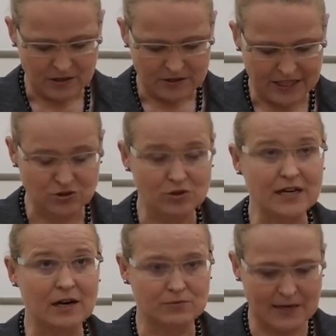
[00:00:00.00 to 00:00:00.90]

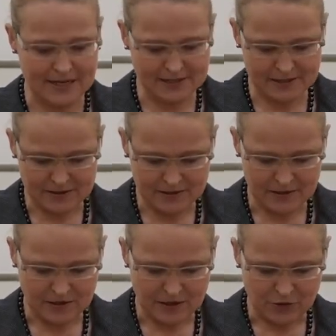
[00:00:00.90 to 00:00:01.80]
Tertullian writes,
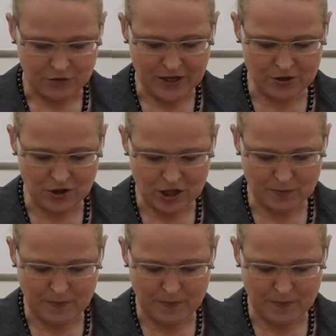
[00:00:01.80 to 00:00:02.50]
We are not